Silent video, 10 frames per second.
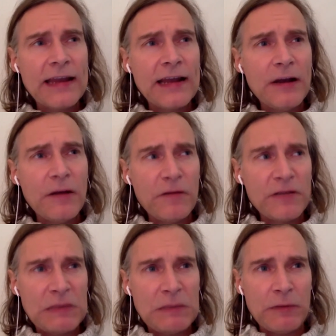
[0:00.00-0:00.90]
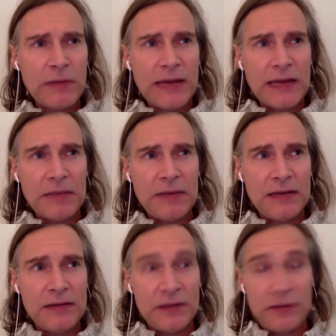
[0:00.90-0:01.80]
And I know for some people that can
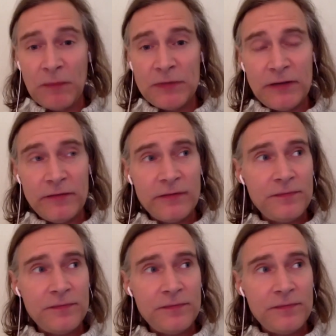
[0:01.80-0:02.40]
be disruptive.